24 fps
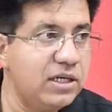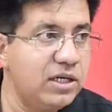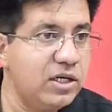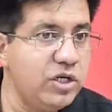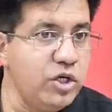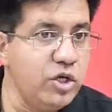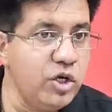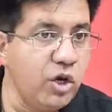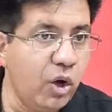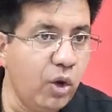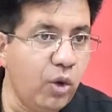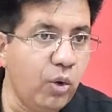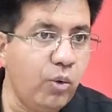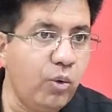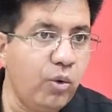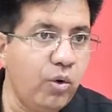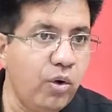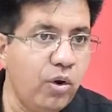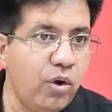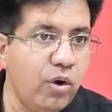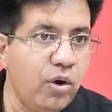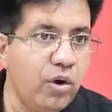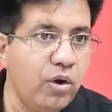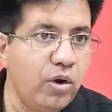No,
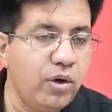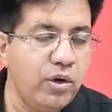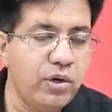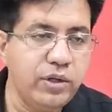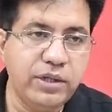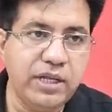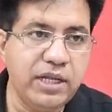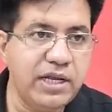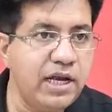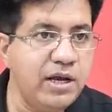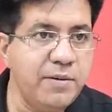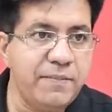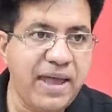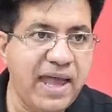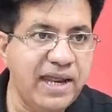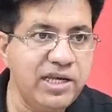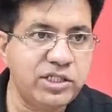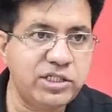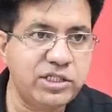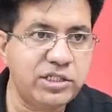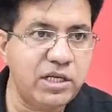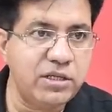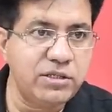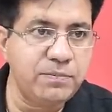they didn't
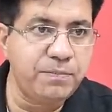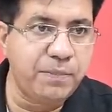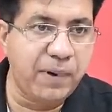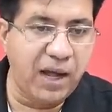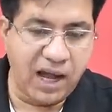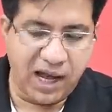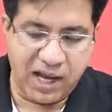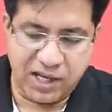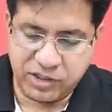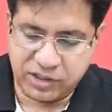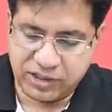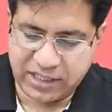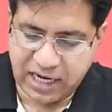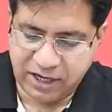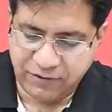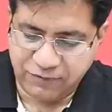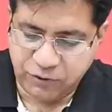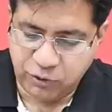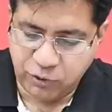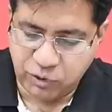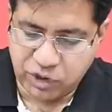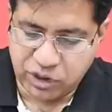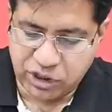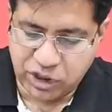mention past and
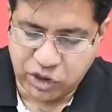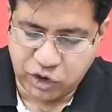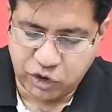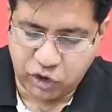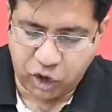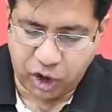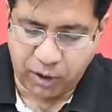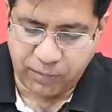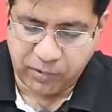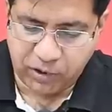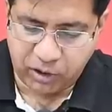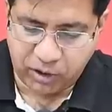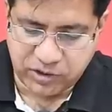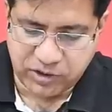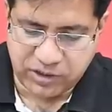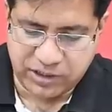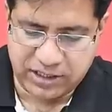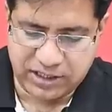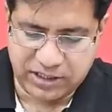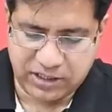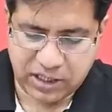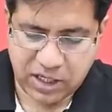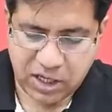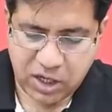future job
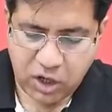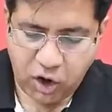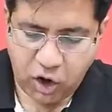losses.